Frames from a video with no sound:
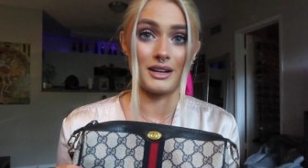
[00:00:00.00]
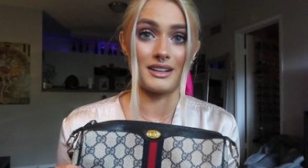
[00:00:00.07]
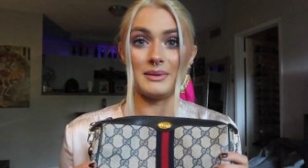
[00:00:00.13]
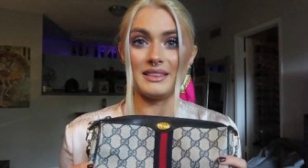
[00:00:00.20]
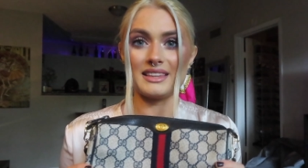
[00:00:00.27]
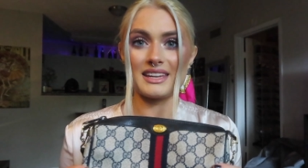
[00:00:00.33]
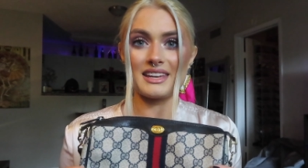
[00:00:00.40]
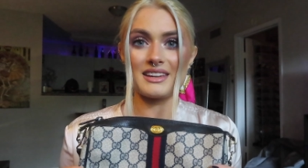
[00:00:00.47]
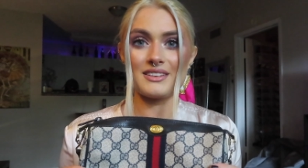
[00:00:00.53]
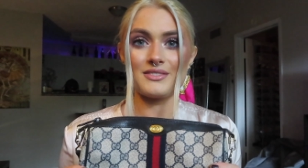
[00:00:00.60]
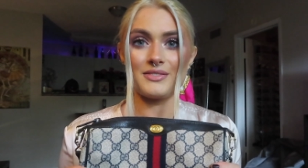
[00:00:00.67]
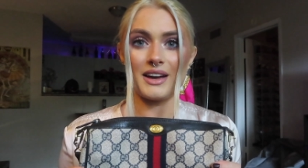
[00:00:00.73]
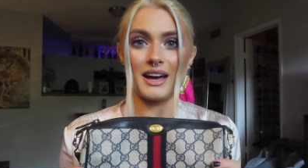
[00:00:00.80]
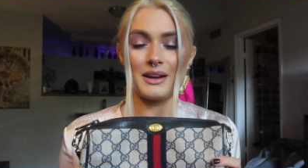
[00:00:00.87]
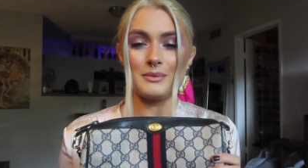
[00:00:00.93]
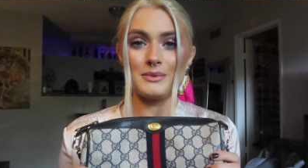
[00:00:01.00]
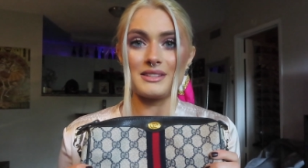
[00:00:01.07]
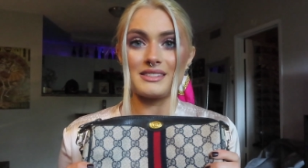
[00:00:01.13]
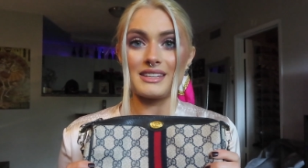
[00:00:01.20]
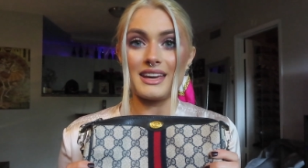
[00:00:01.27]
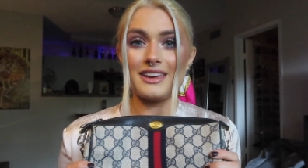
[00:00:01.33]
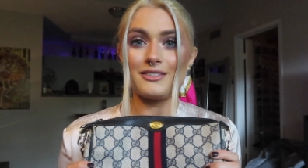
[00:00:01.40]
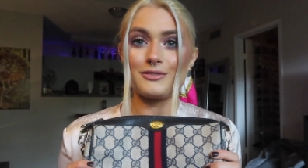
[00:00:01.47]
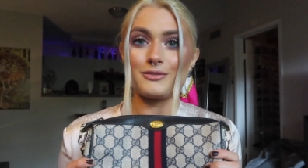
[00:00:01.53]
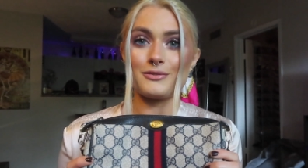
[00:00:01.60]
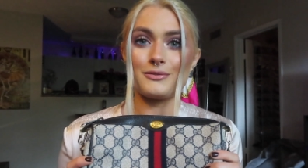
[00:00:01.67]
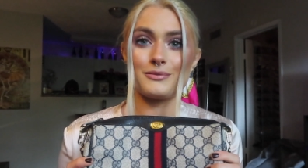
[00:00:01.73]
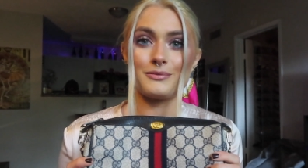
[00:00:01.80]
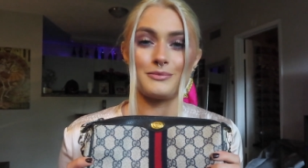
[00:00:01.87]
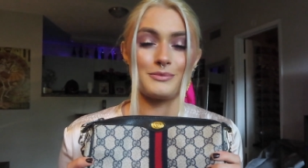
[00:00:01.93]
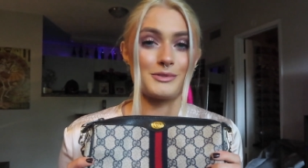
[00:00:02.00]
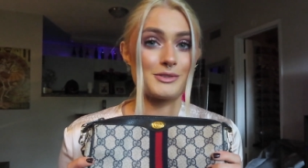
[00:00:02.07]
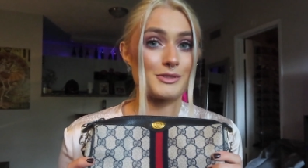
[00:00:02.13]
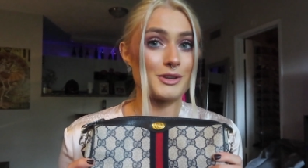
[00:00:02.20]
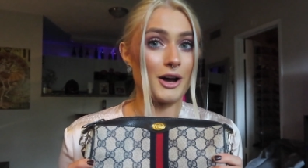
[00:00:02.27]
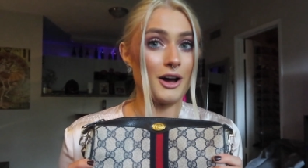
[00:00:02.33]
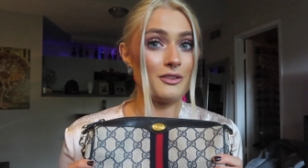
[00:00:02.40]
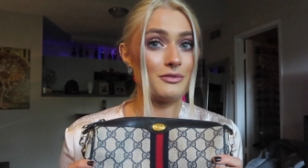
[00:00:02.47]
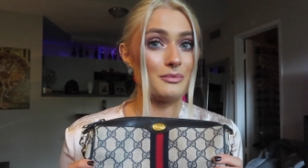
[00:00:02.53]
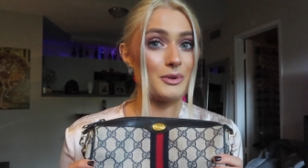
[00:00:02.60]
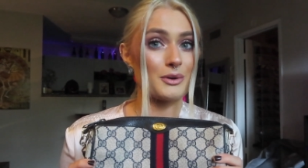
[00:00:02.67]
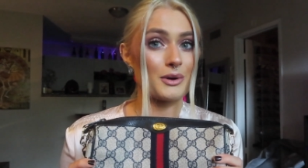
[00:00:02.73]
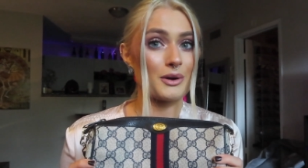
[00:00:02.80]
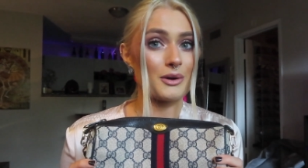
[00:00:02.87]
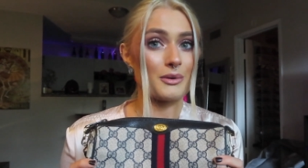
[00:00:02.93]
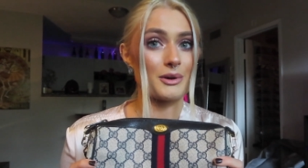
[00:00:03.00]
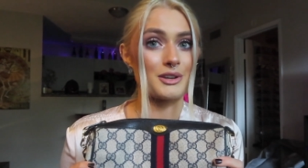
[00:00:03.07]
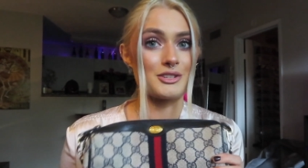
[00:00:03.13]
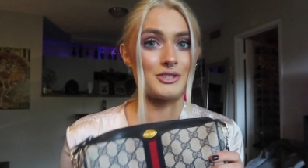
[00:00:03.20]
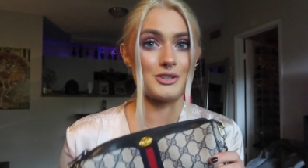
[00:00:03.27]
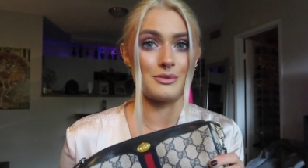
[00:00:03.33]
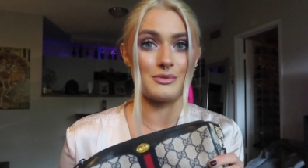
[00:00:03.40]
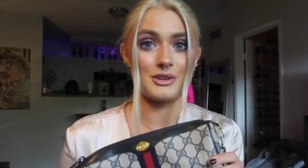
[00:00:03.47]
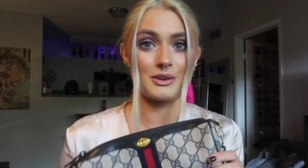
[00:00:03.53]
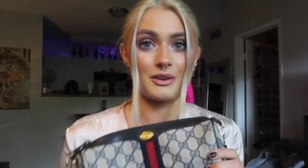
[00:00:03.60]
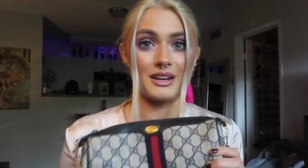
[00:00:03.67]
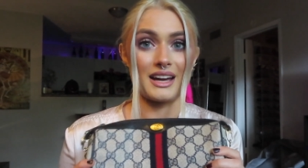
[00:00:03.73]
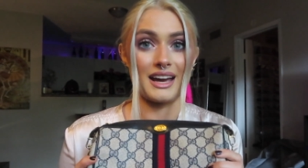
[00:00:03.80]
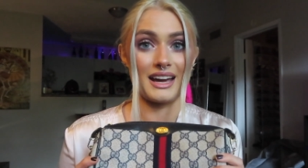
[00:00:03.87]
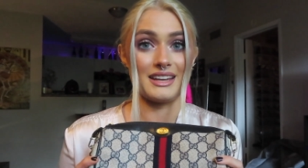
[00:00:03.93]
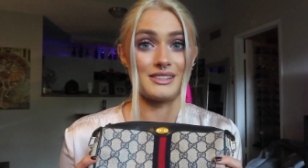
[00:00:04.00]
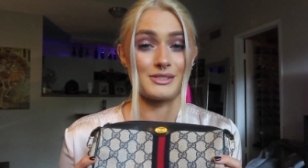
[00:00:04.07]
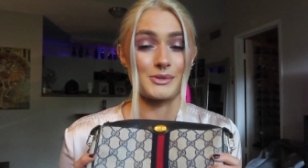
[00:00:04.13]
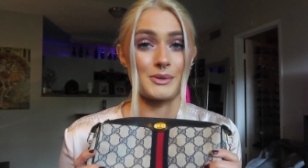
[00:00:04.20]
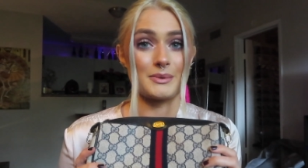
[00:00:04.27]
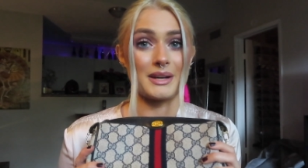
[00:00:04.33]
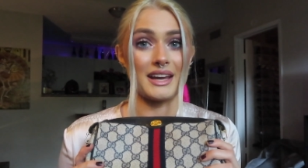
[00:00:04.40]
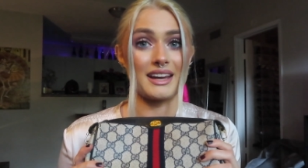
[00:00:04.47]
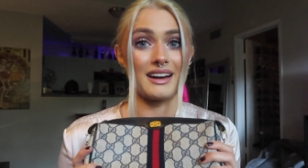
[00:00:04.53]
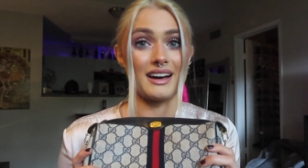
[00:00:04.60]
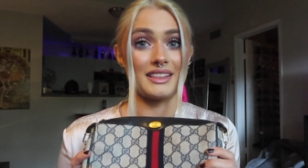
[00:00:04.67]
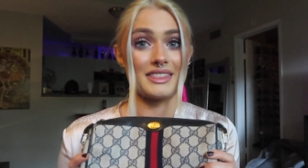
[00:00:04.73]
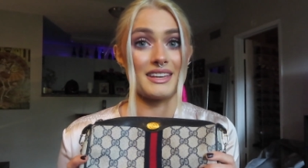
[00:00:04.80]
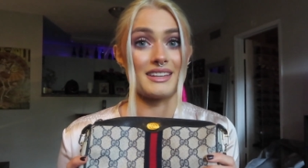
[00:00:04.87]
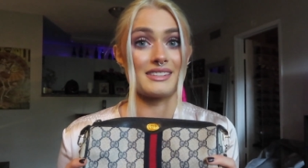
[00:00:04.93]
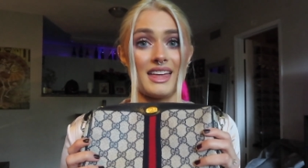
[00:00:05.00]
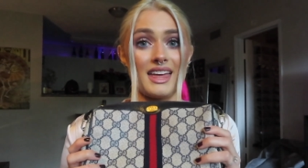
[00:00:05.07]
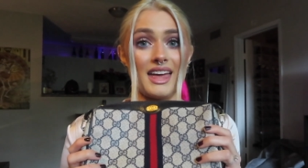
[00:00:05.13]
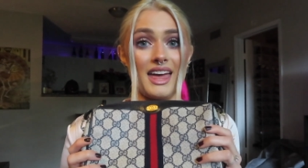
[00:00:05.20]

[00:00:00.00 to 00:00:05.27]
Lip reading: I believe I was a sophomore or a junior in high school when I got this.